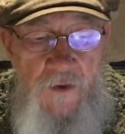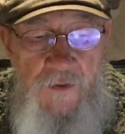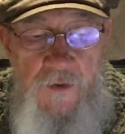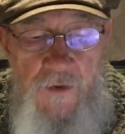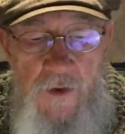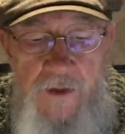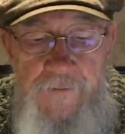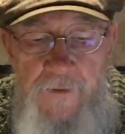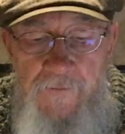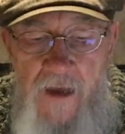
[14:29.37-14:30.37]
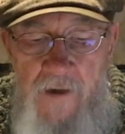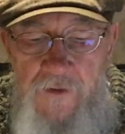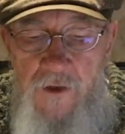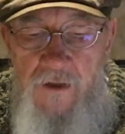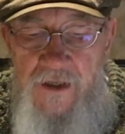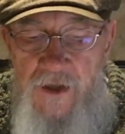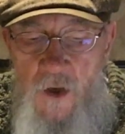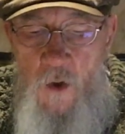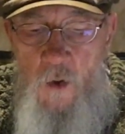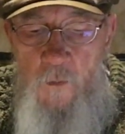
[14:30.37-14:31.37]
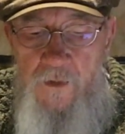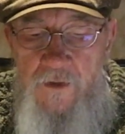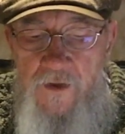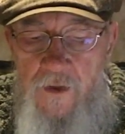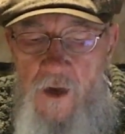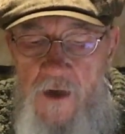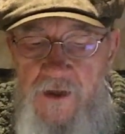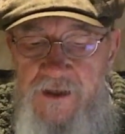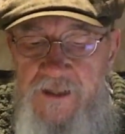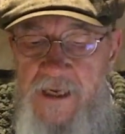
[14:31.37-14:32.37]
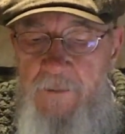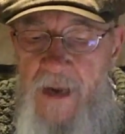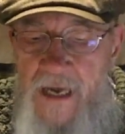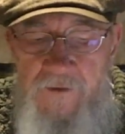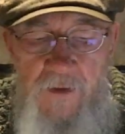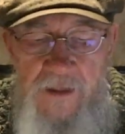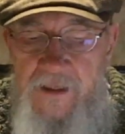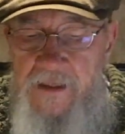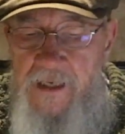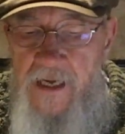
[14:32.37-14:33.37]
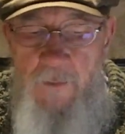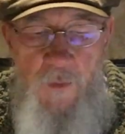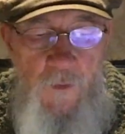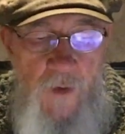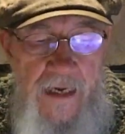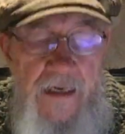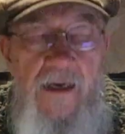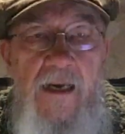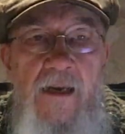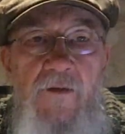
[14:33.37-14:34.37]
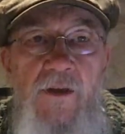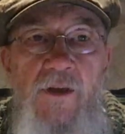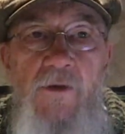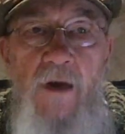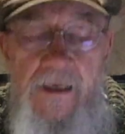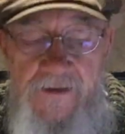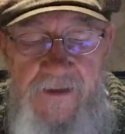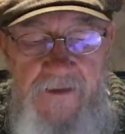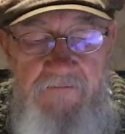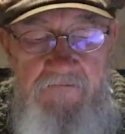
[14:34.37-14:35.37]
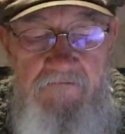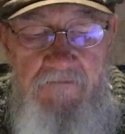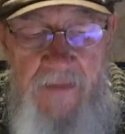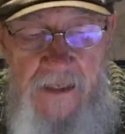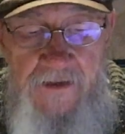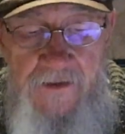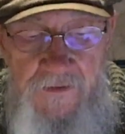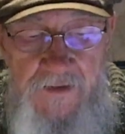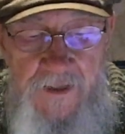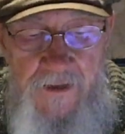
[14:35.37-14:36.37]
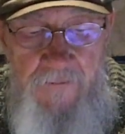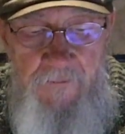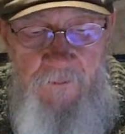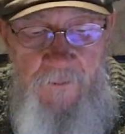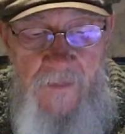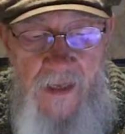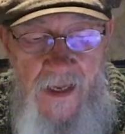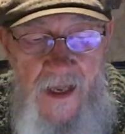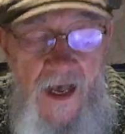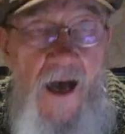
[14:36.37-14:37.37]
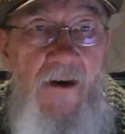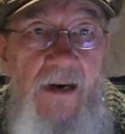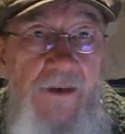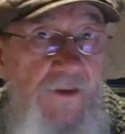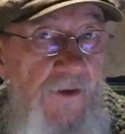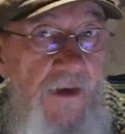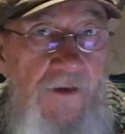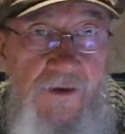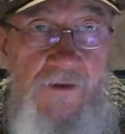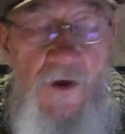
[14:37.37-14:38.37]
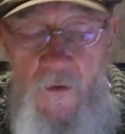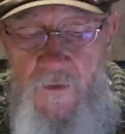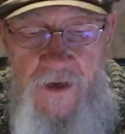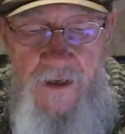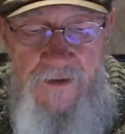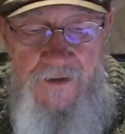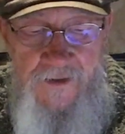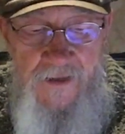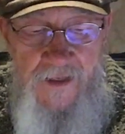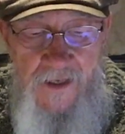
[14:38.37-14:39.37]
New York's Fifth Avenue is home to the largest St. Patrick's Day parade in the U.S. That's interesting. All right, you know this.